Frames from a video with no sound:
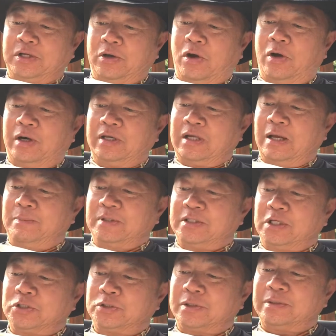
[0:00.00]
Art
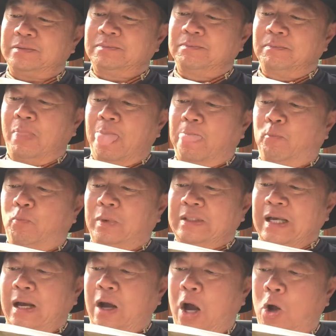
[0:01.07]
competition with
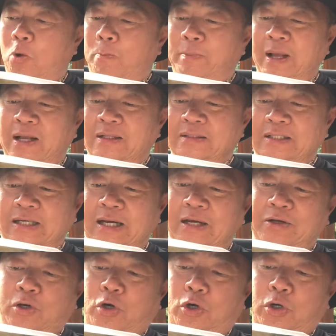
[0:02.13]
the hope that I
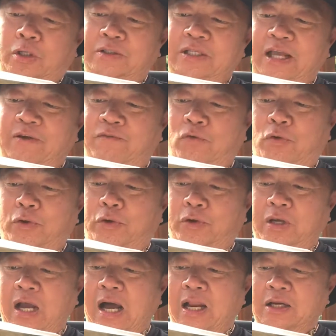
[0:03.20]
earned a 4 year
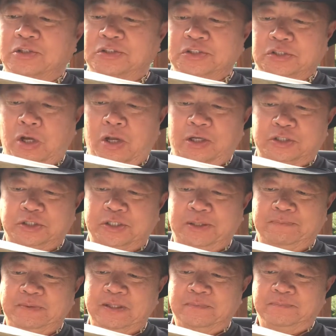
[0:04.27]
college scholarship.
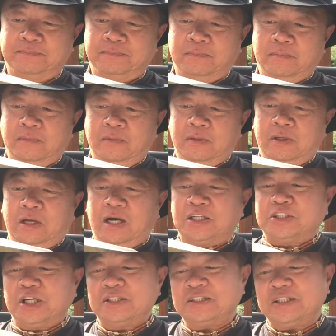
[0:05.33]
A
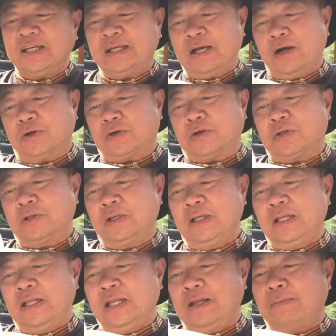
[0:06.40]
chance encounter
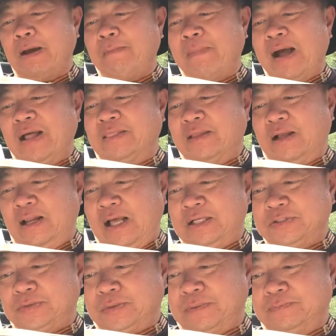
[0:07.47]
in my math
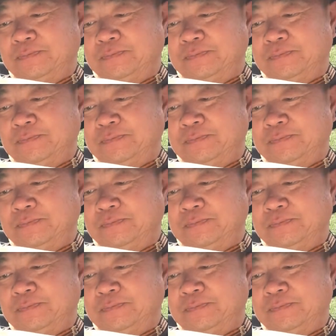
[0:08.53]
classroom